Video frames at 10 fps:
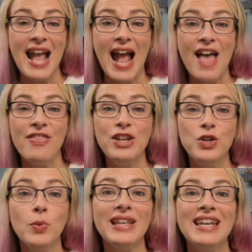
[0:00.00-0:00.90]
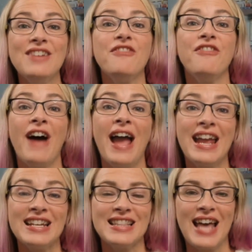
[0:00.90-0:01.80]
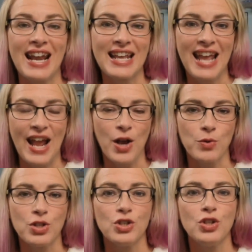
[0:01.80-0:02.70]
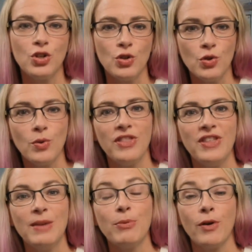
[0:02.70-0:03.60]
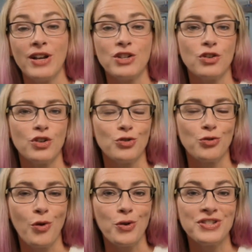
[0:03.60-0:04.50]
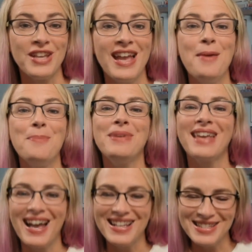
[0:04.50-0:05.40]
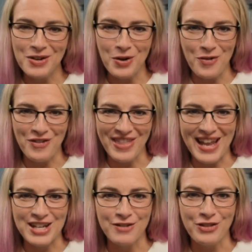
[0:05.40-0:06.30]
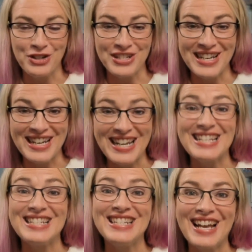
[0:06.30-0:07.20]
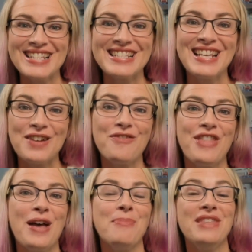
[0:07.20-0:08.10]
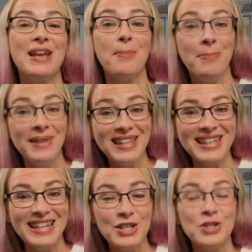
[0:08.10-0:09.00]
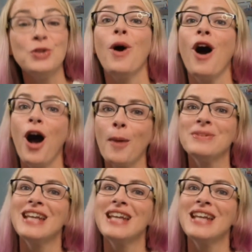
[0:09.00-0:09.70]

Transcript: And then you will invite that account to the parental controls. Because they're over the age of 13, it does give them the ability to opt